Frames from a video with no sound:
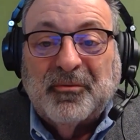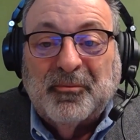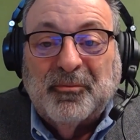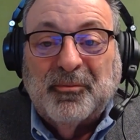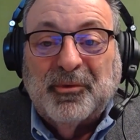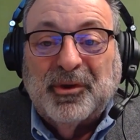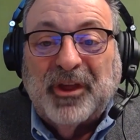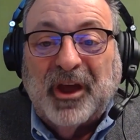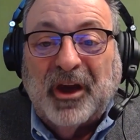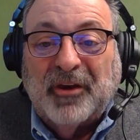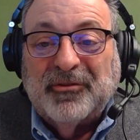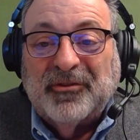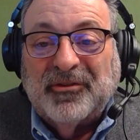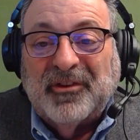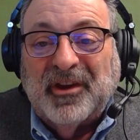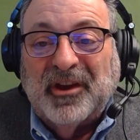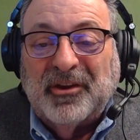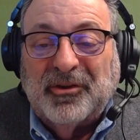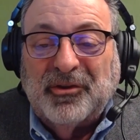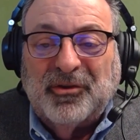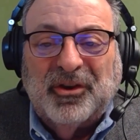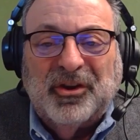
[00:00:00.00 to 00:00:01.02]
without
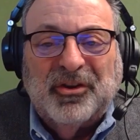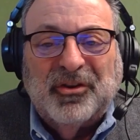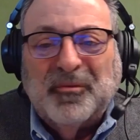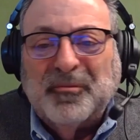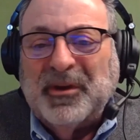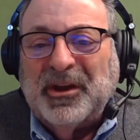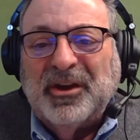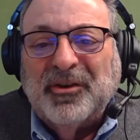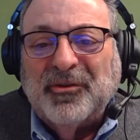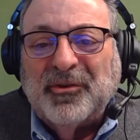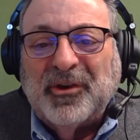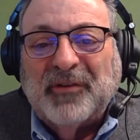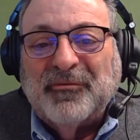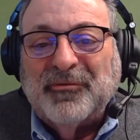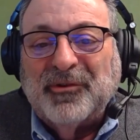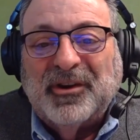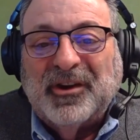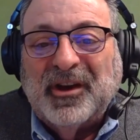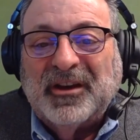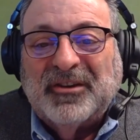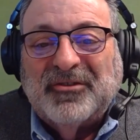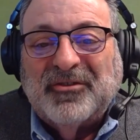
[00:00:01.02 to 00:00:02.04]
saying you need to be here every
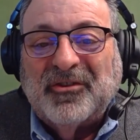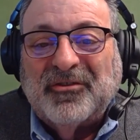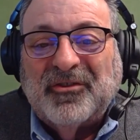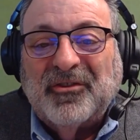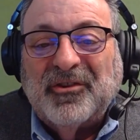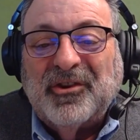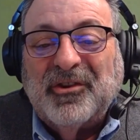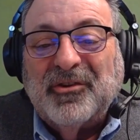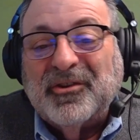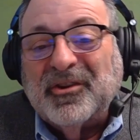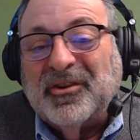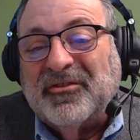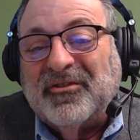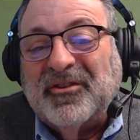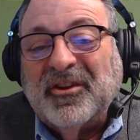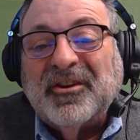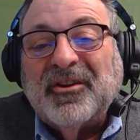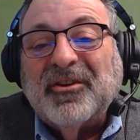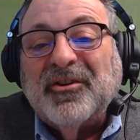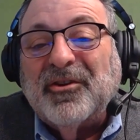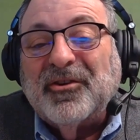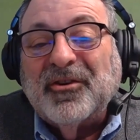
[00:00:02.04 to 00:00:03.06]
day just so you can sit
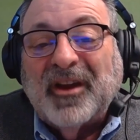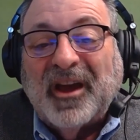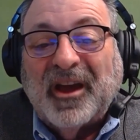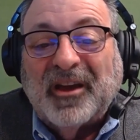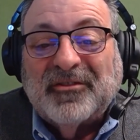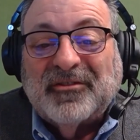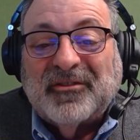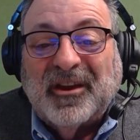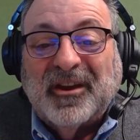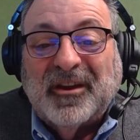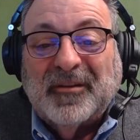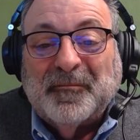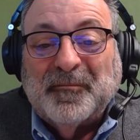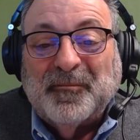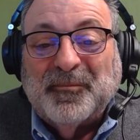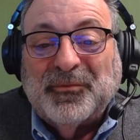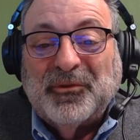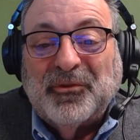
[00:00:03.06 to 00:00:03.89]
at your desk and